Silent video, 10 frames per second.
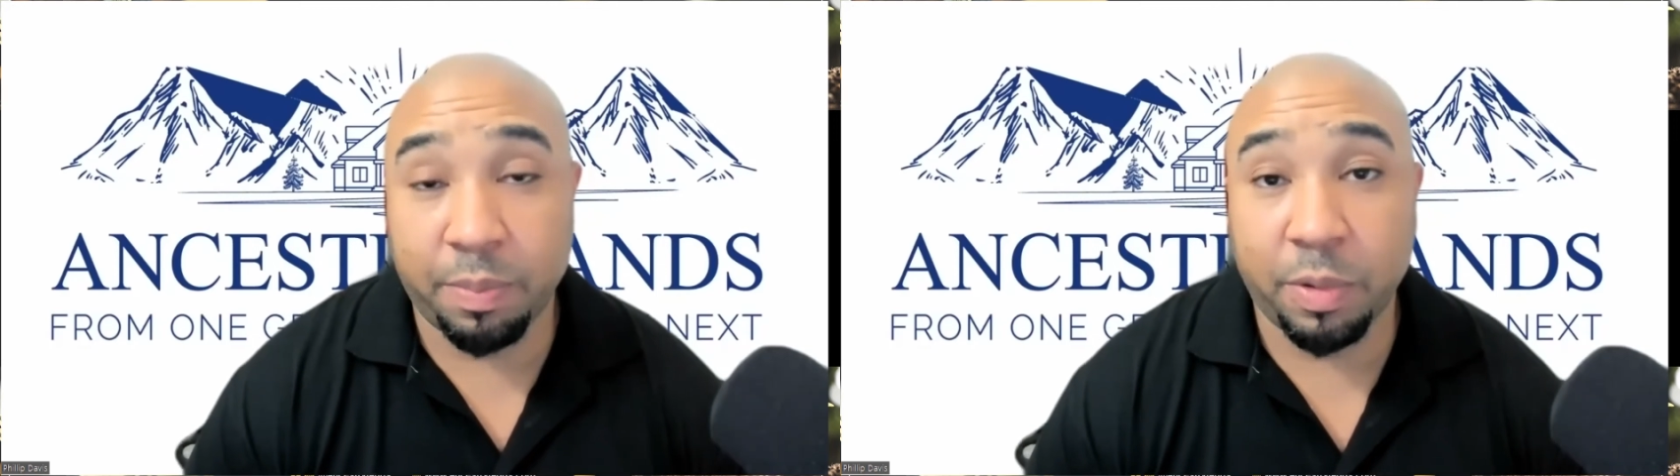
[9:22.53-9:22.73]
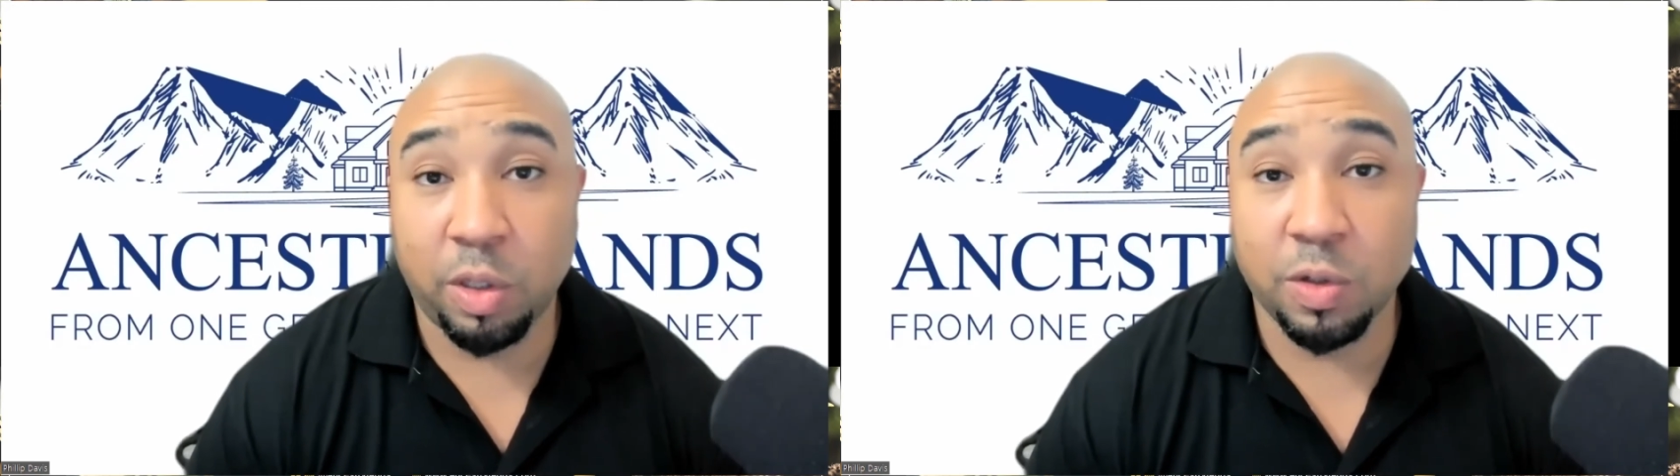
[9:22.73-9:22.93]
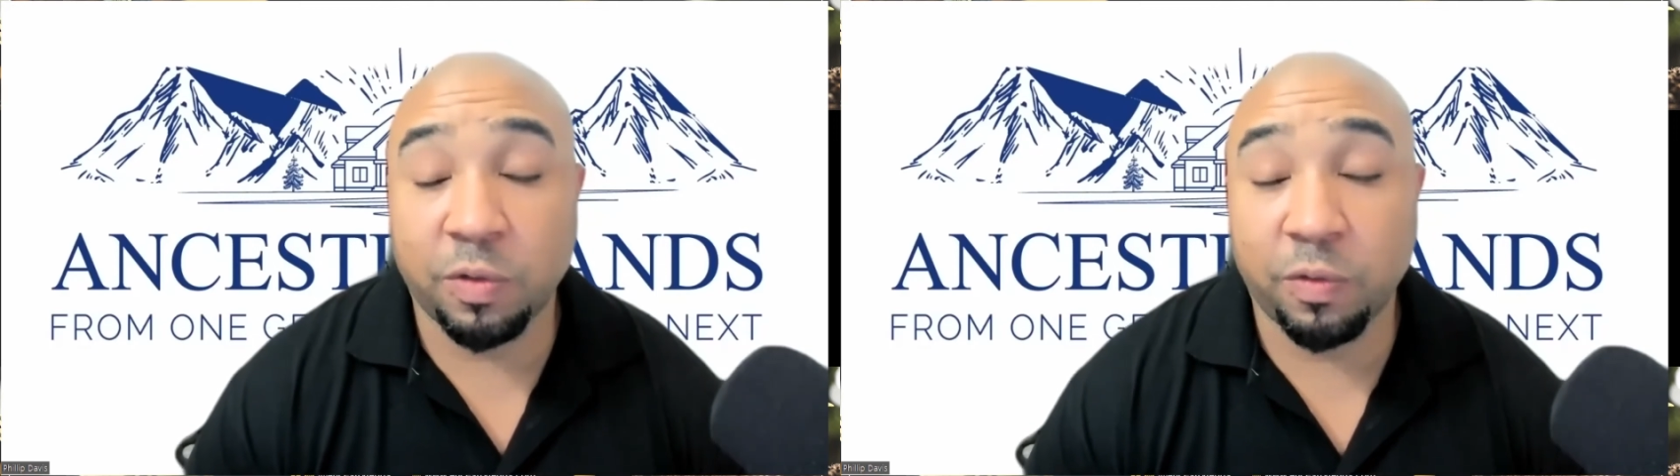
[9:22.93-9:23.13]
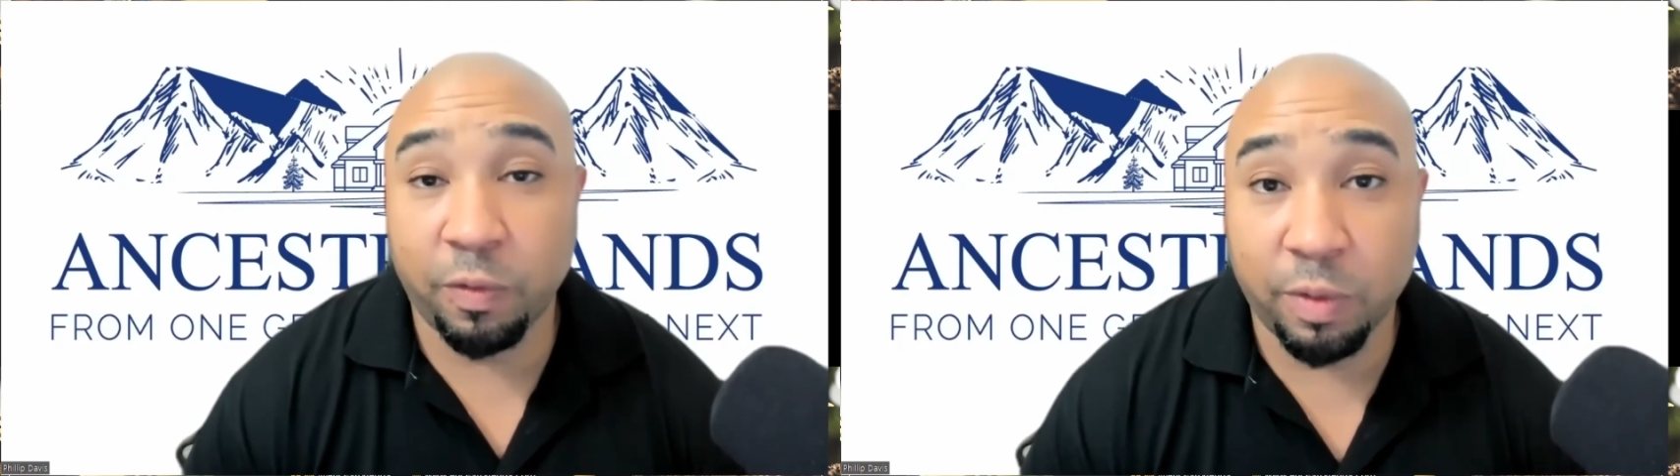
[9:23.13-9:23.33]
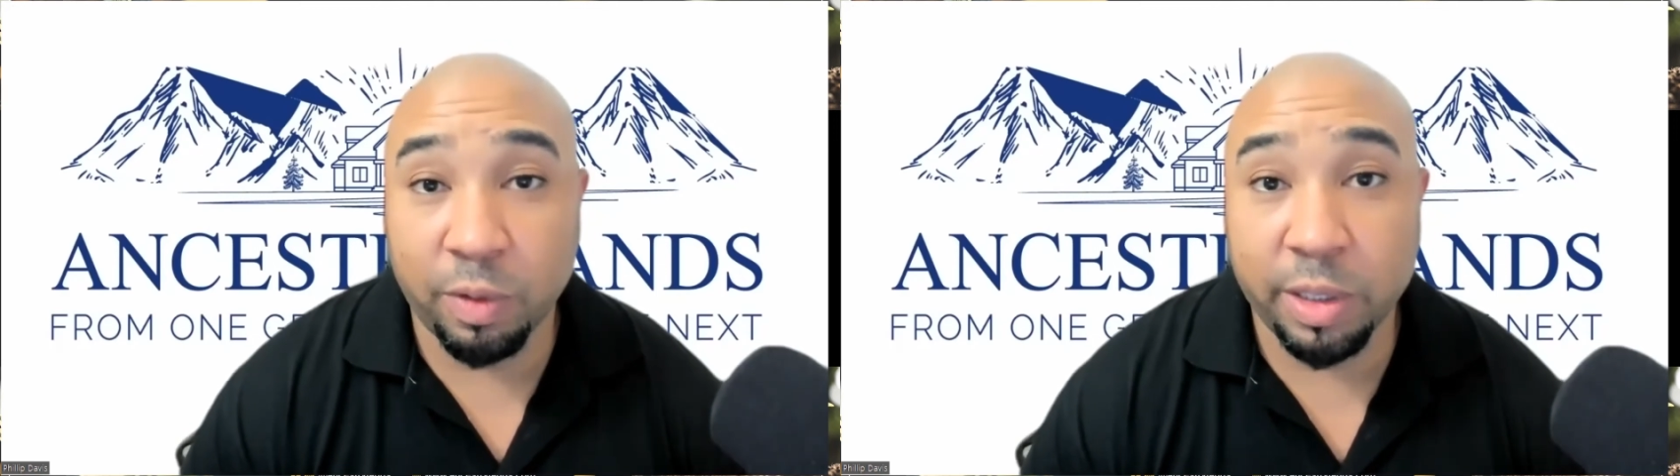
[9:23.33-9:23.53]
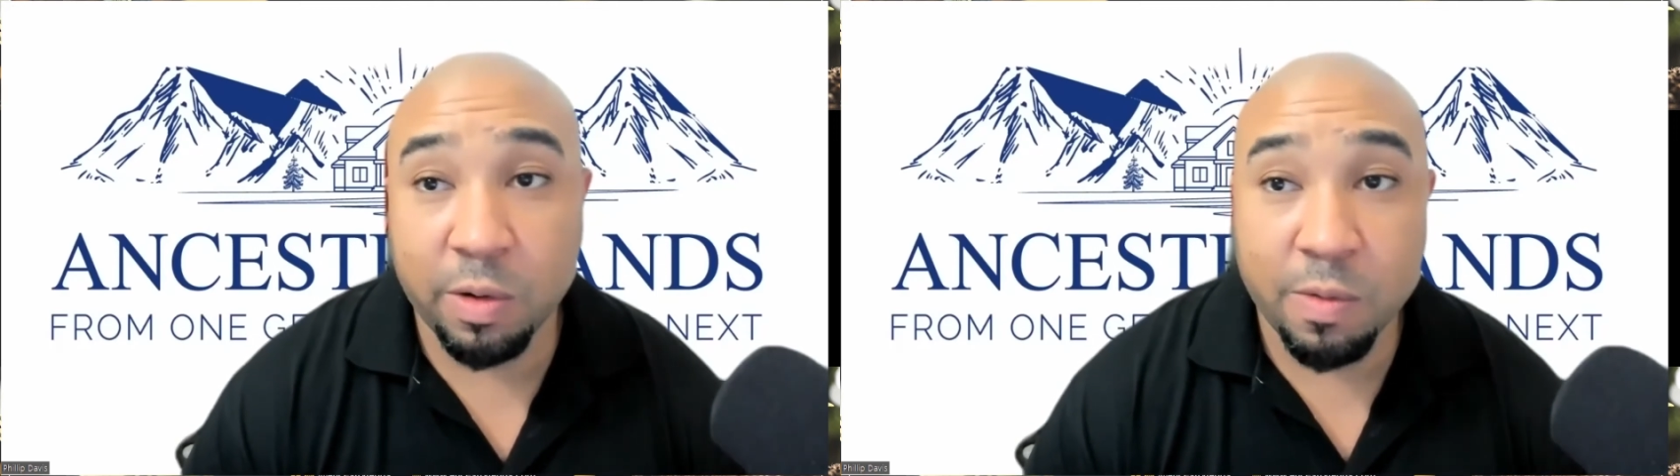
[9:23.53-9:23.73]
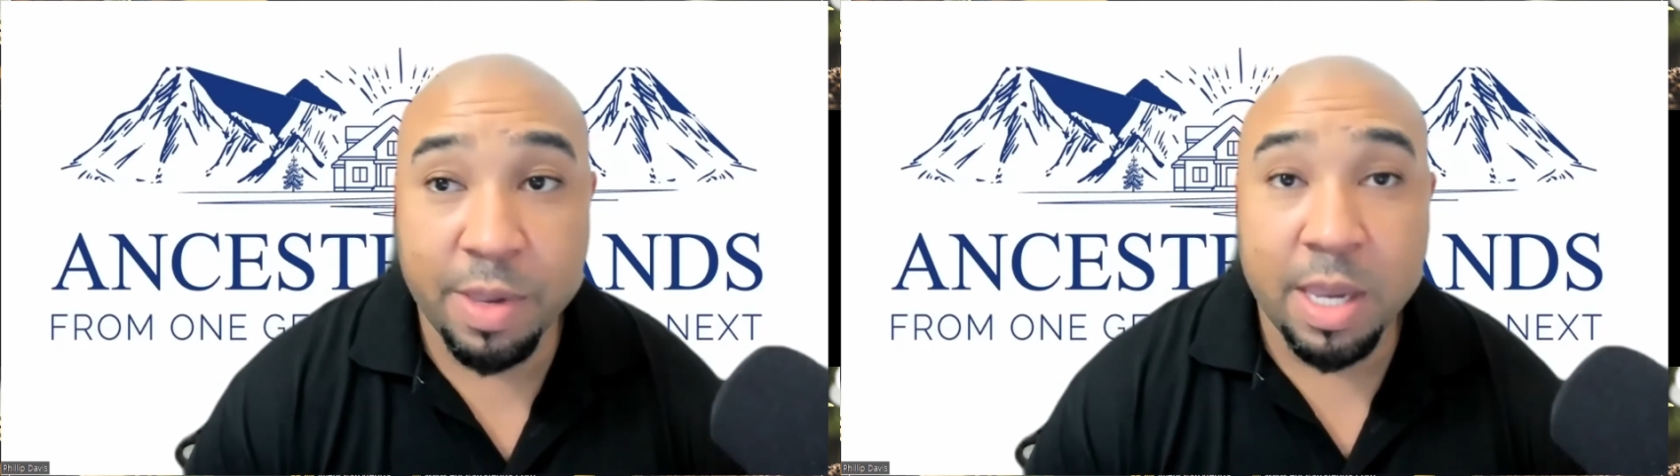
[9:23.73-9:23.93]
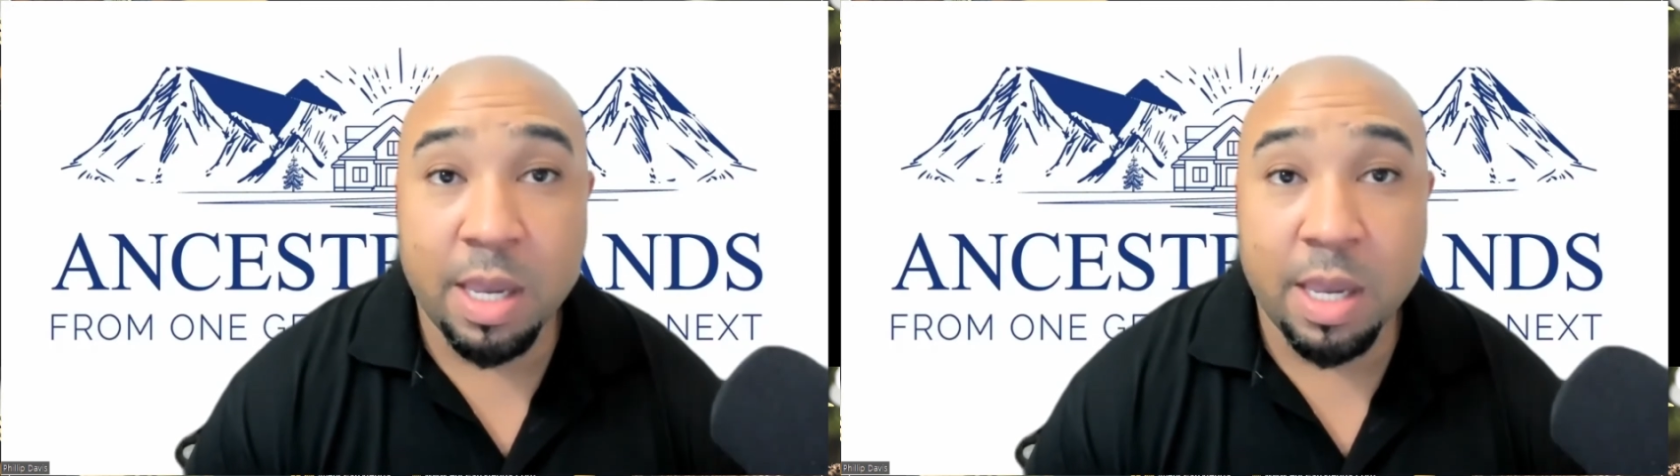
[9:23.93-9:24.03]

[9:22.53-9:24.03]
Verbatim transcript: up a huge portfolio